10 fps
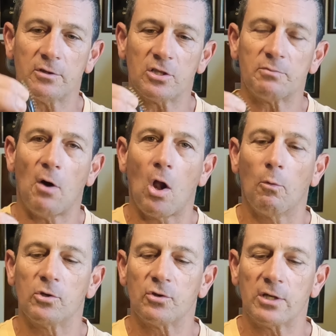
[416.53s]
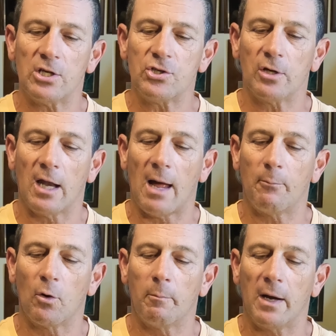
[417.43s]
The smaller ones will get you a lot
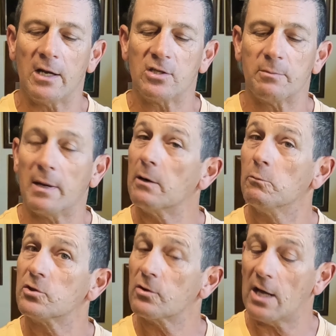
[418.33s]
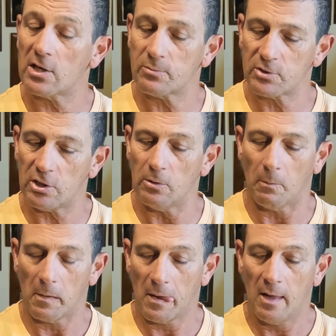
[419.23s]
more bites. The big ones will catch them
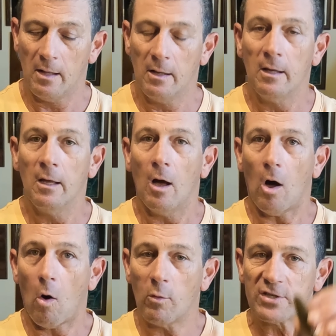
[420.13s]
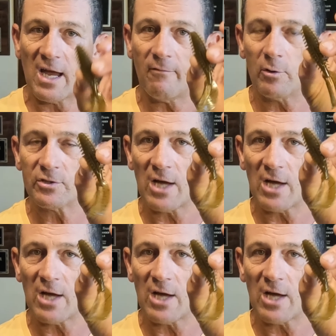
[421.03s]
too. Always have one